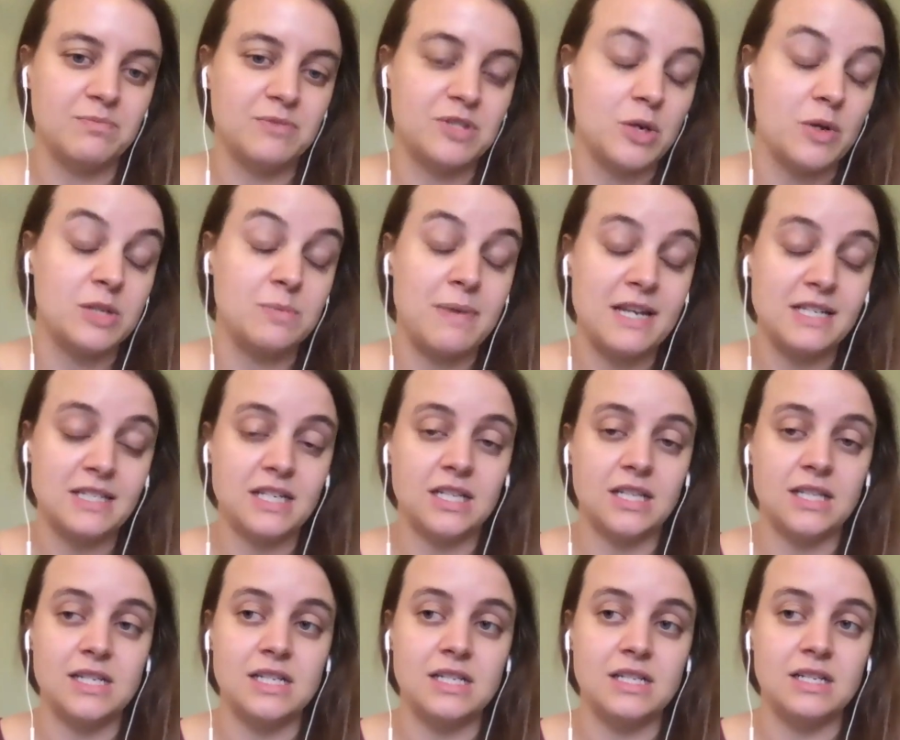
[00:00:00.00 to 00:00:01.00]
So it's
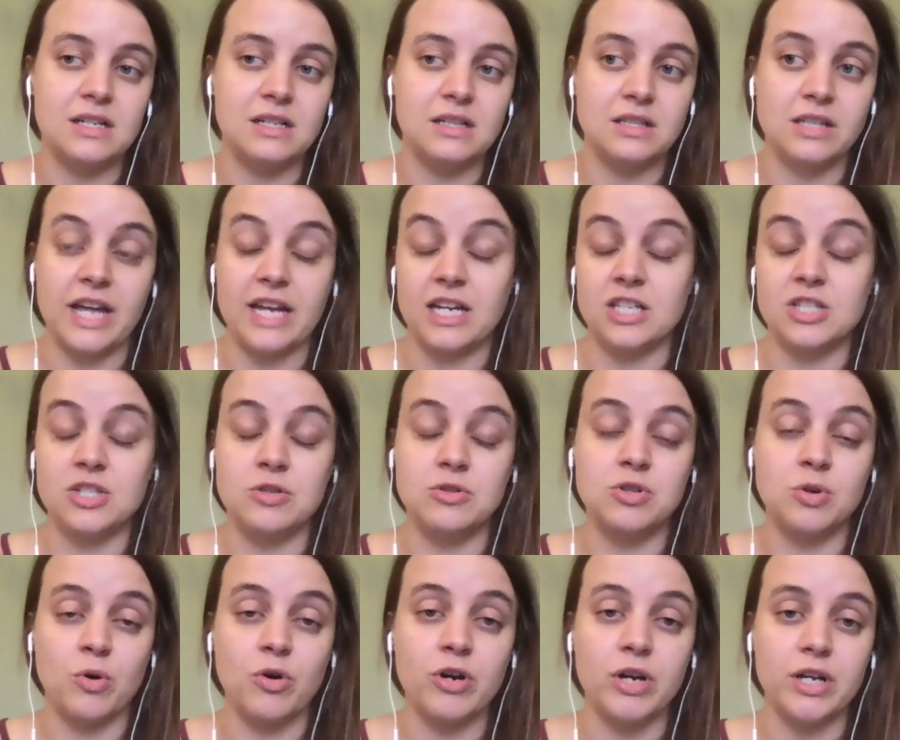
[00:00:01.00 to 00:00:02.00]
basically like a
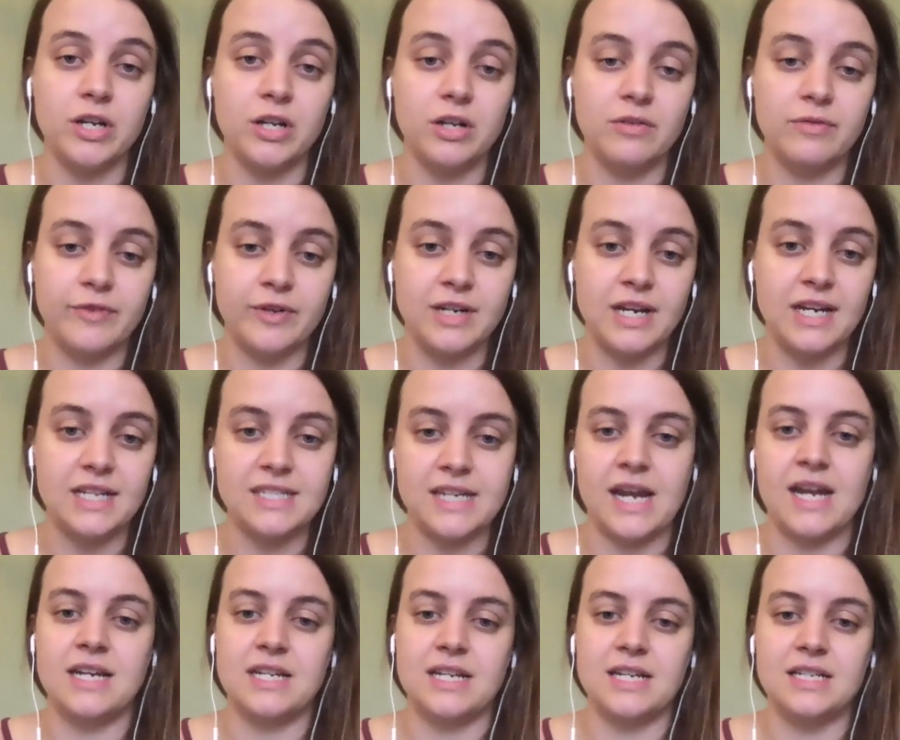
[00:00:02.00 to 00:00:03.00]
tutorial for data
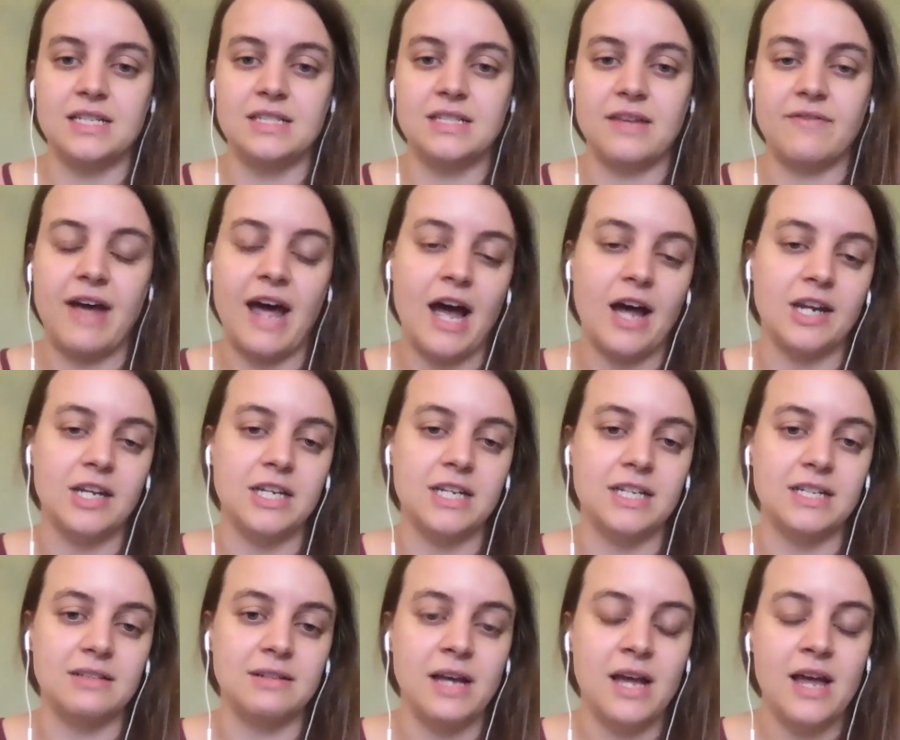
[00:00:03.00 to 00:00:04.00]
scientists of how
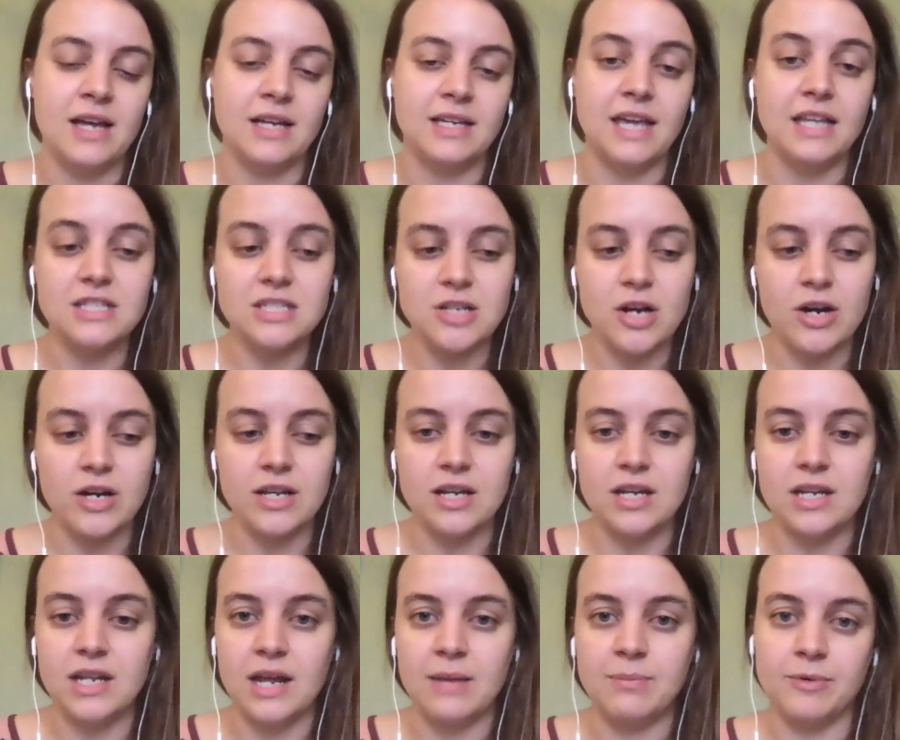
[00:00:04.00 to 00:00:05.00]
to get
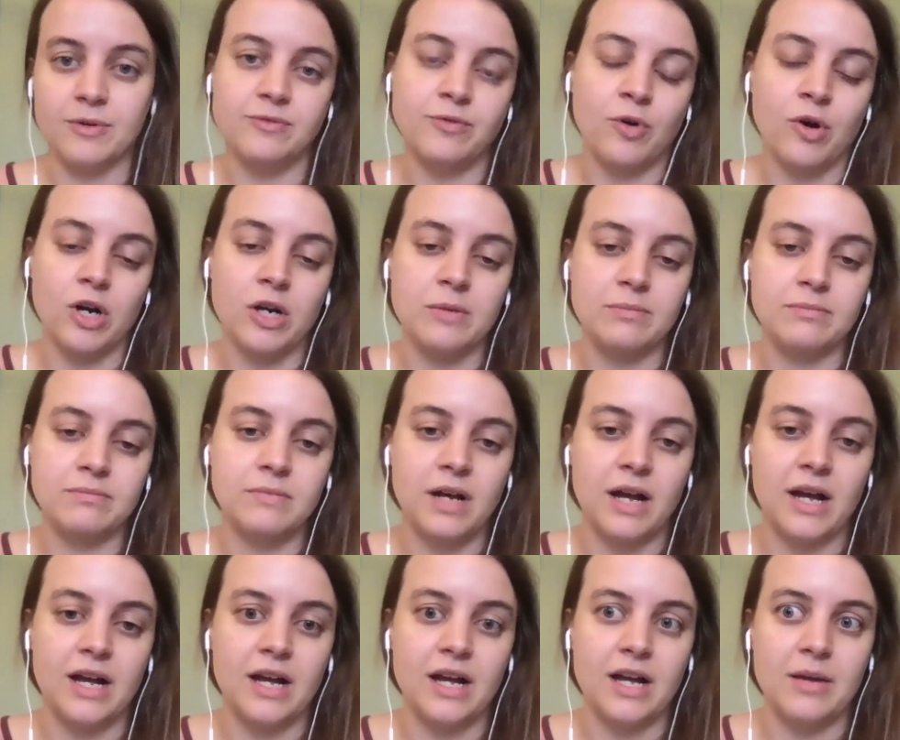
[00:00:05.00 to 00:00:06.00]
started and perform
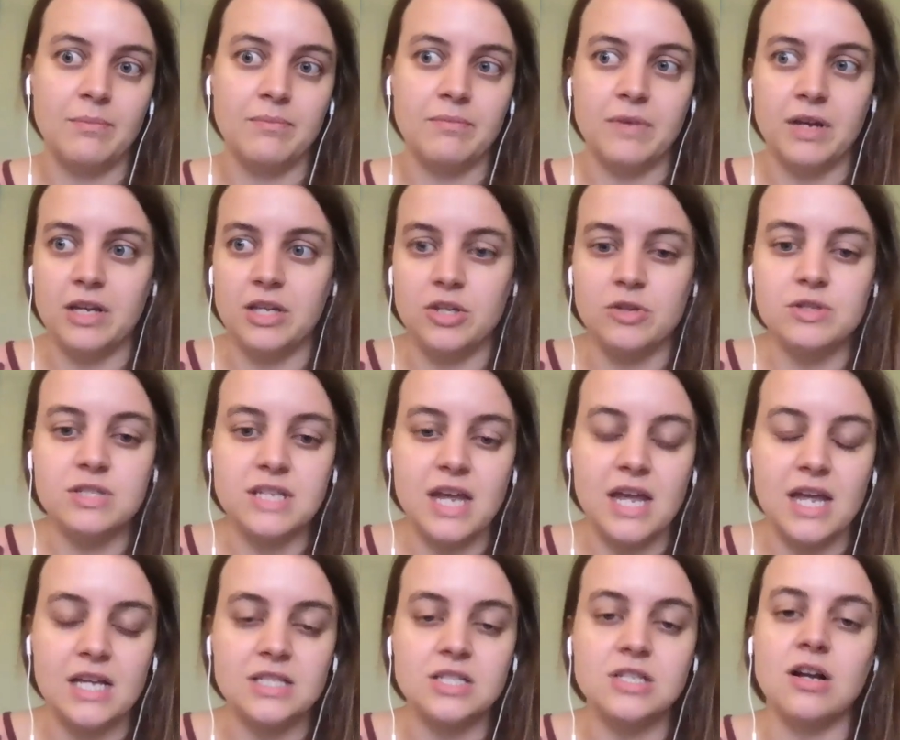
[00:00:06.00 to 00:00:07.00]
a use
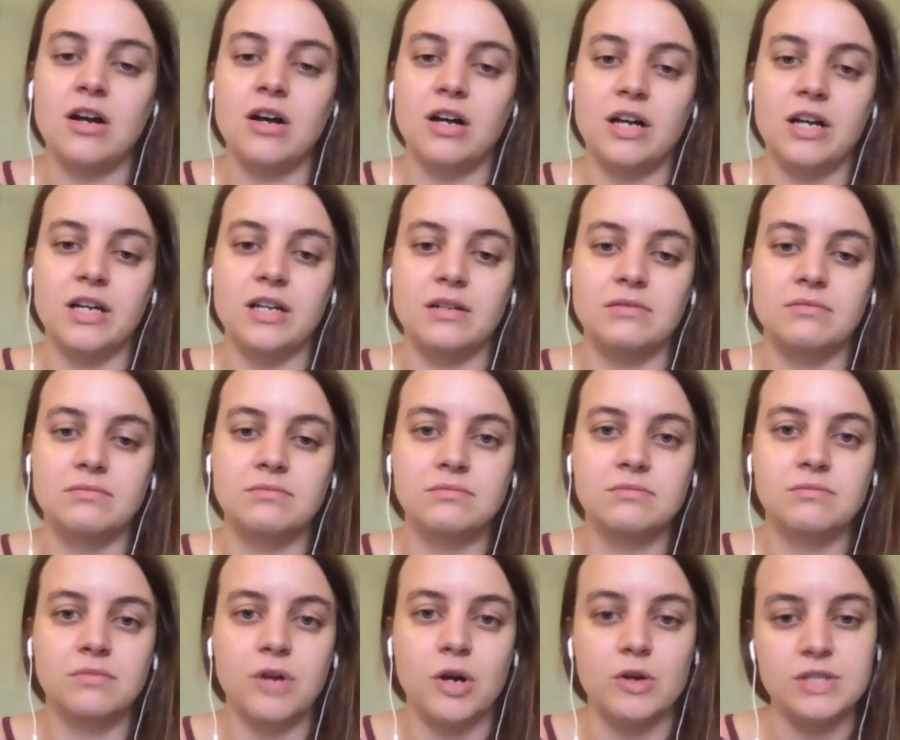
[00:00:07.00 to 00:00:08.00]
case on
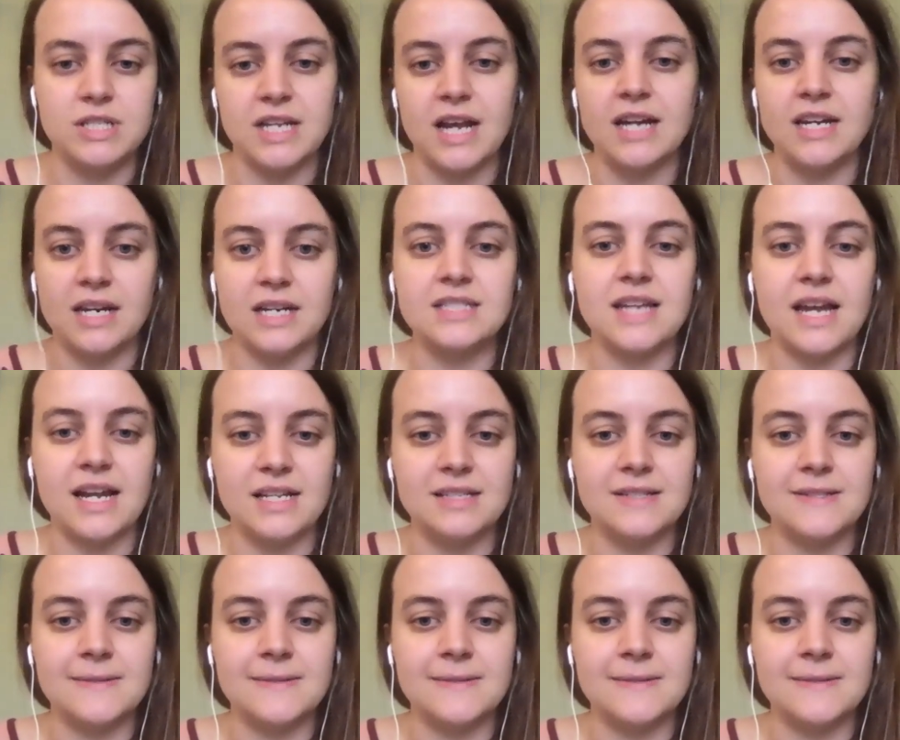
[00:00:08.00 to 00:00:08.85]
OCI data science.